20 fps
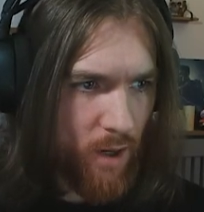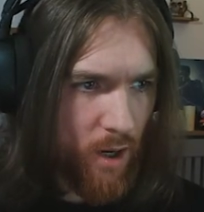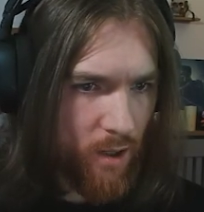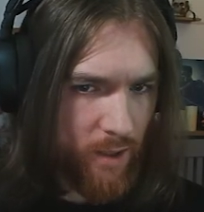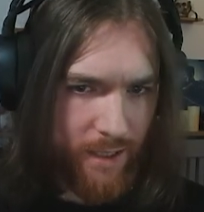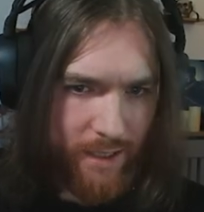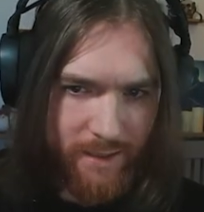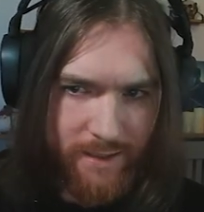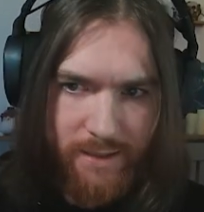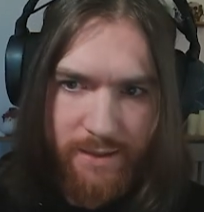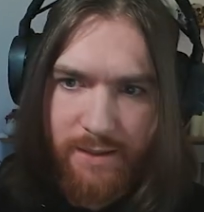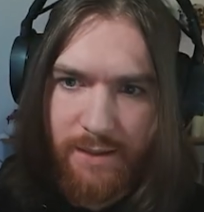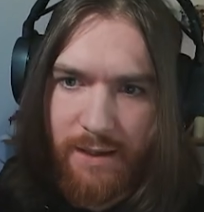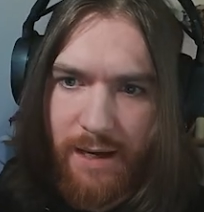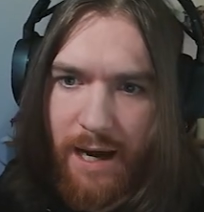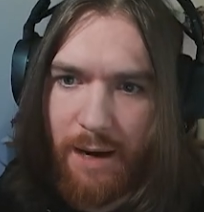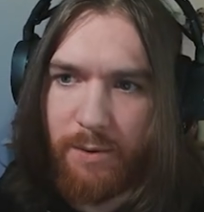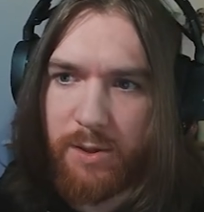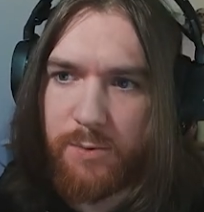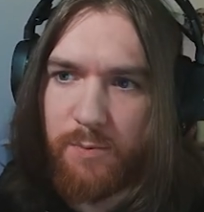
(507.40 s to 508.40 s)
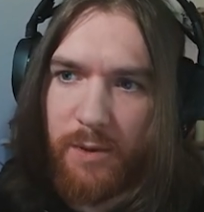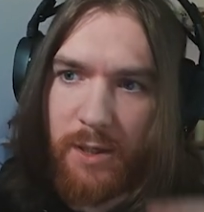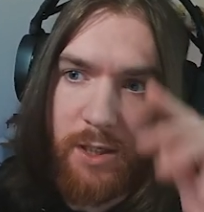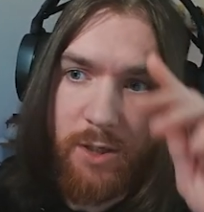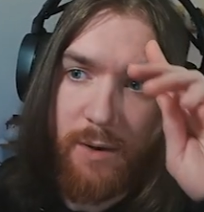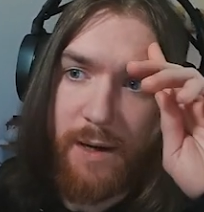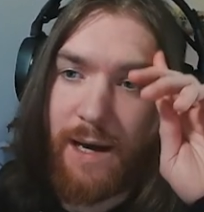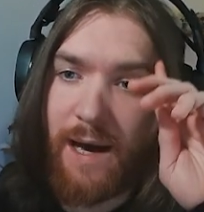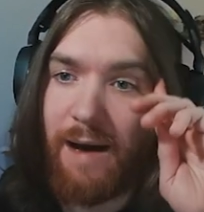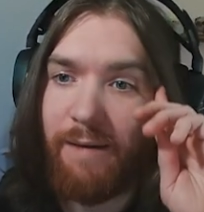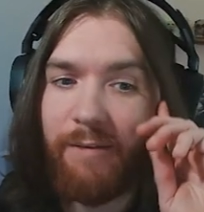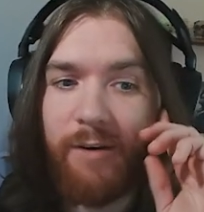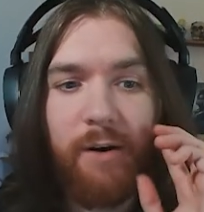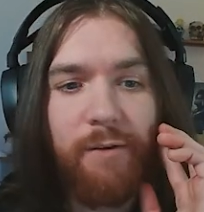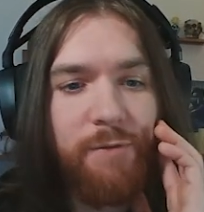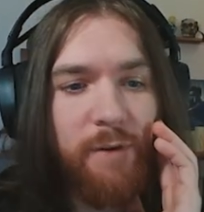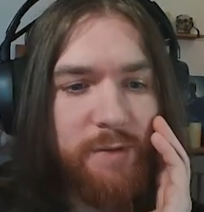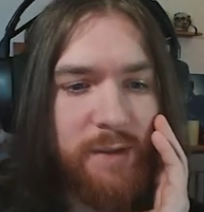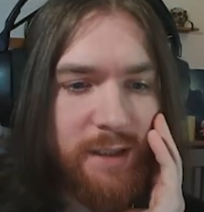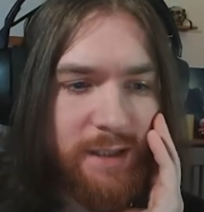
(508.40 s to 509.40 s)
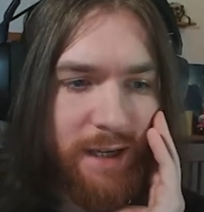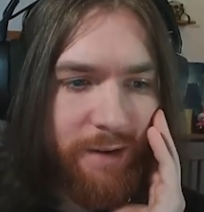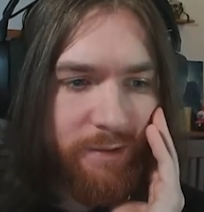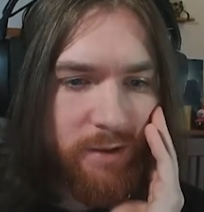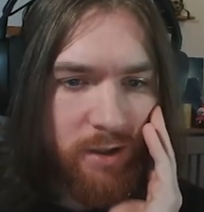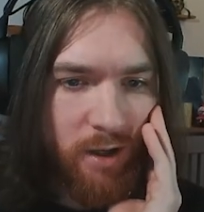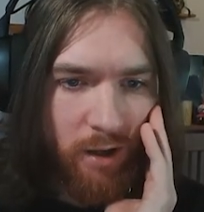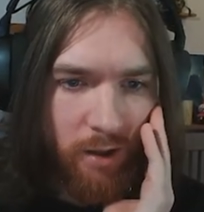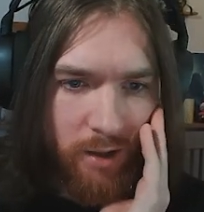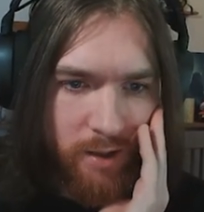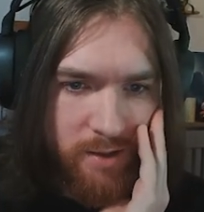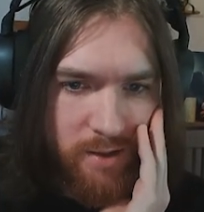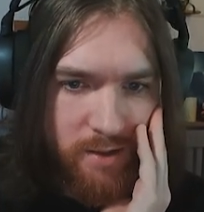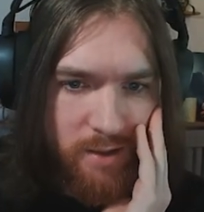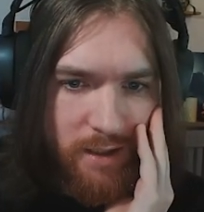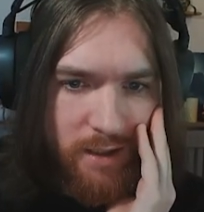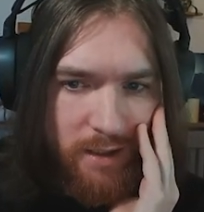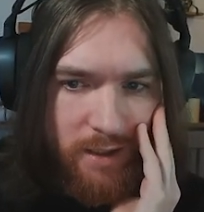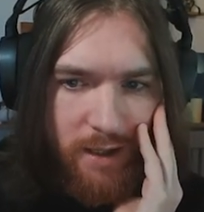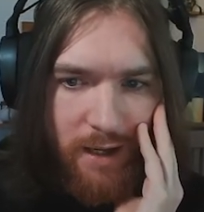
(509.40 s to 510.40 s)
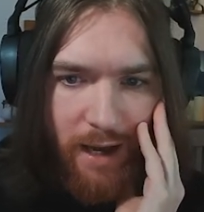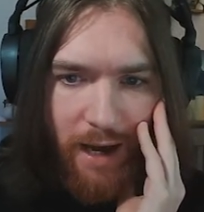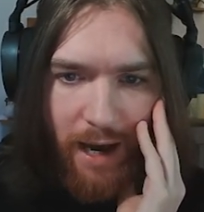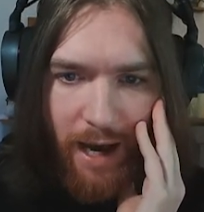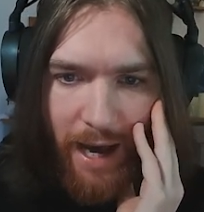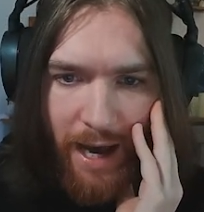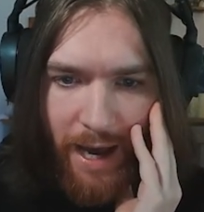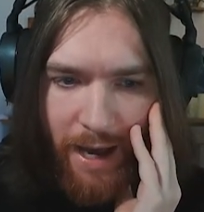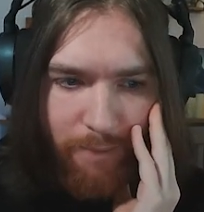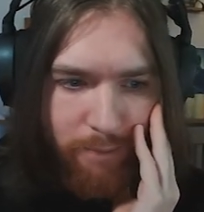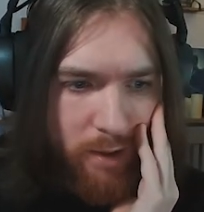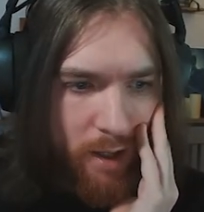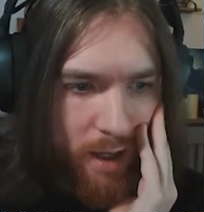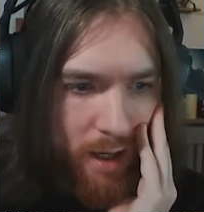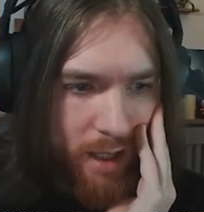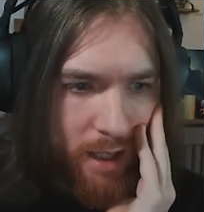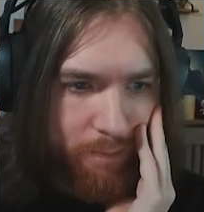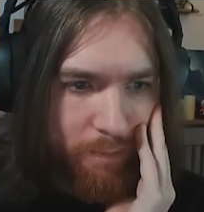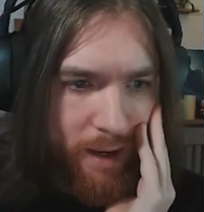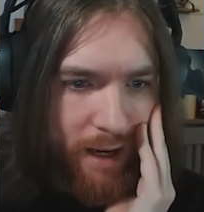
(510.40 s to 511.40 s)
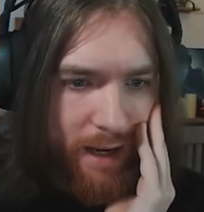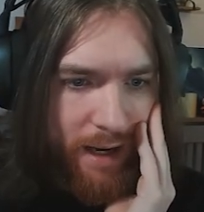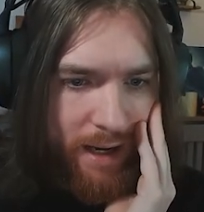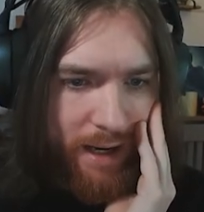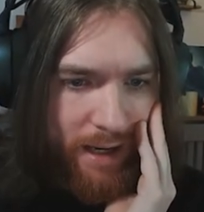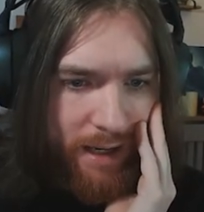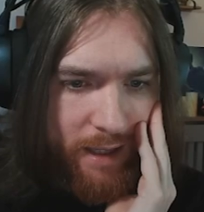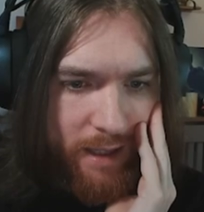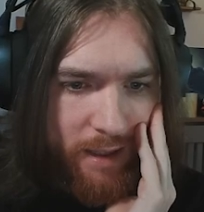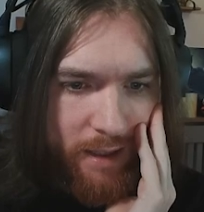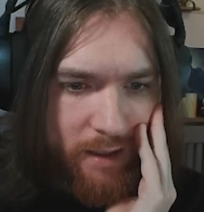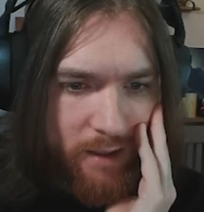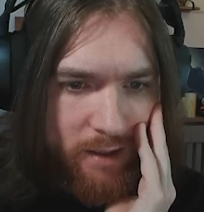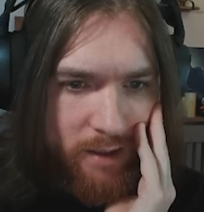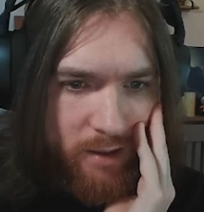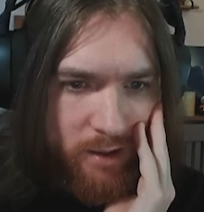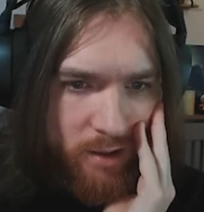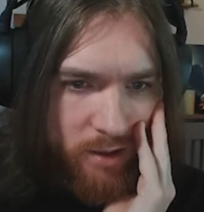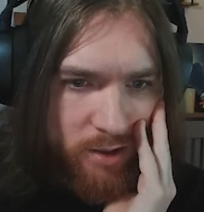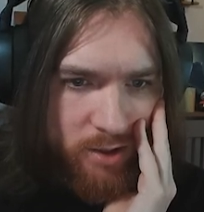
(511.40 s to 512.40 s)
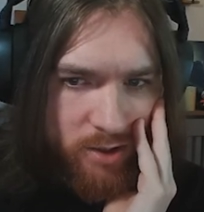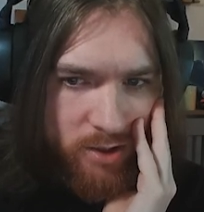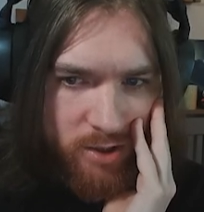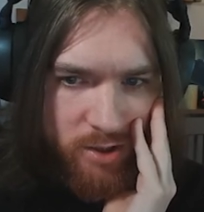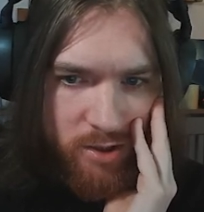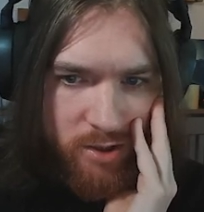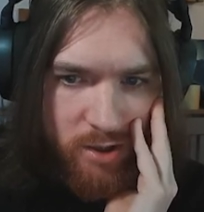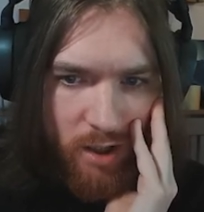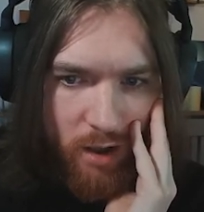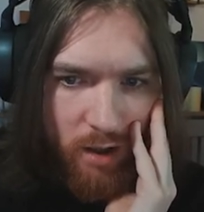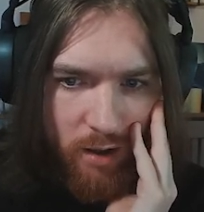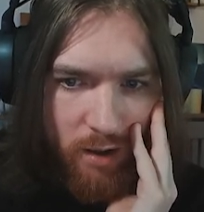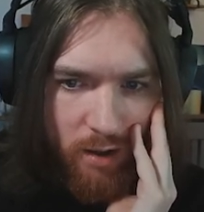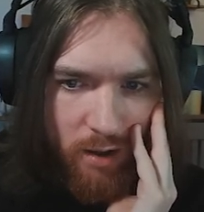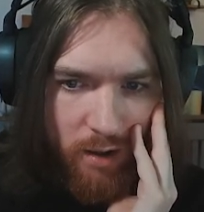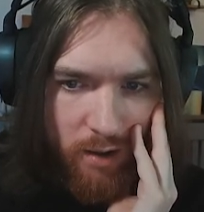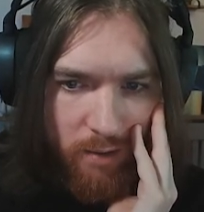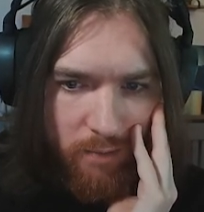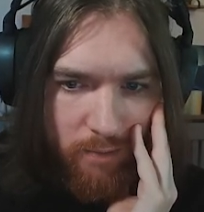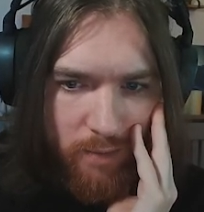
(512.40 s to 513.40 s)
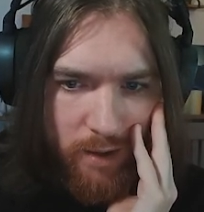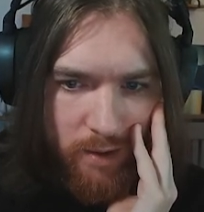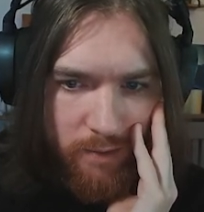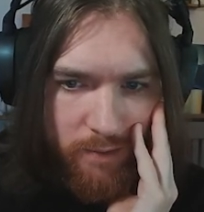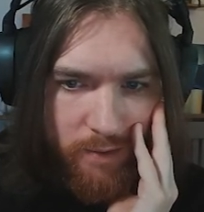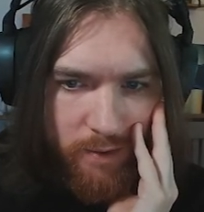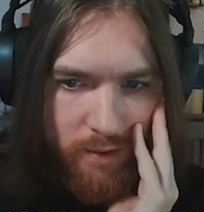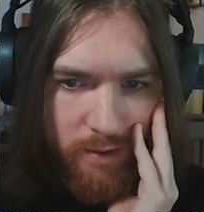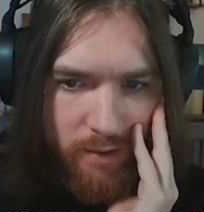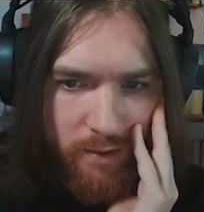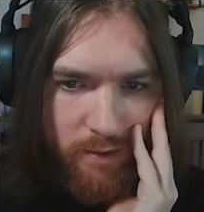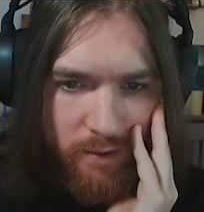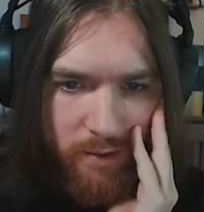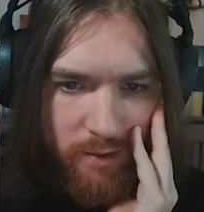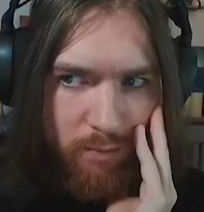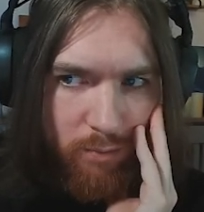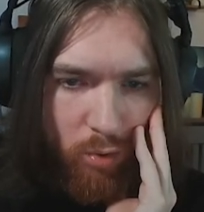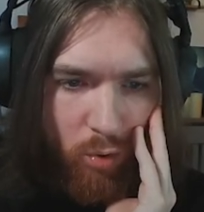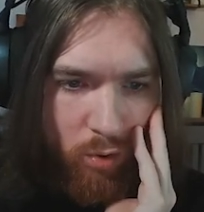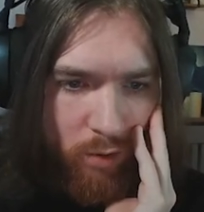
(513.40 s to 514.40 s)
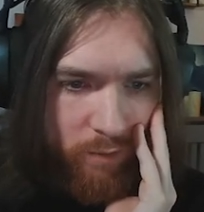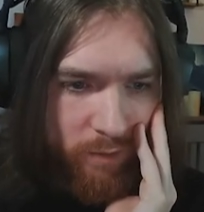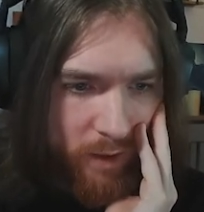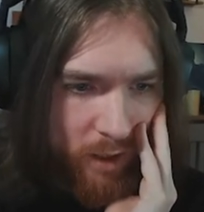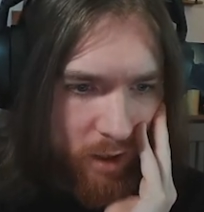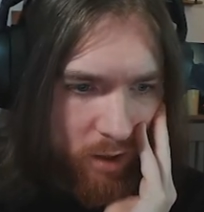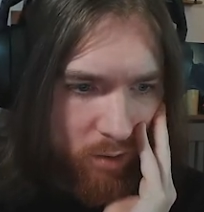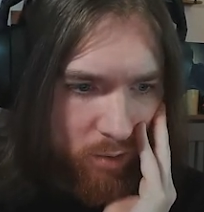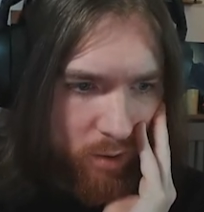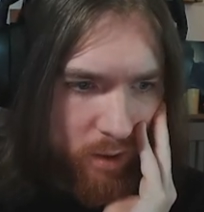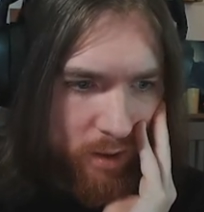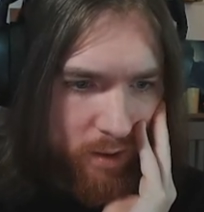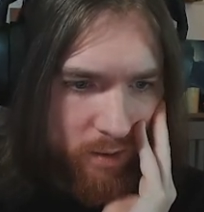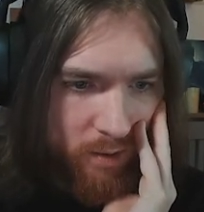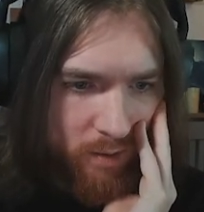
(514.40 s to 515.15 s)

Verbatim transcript: Market. How much money do I have? I've got $57. I'm going to buy some more of you.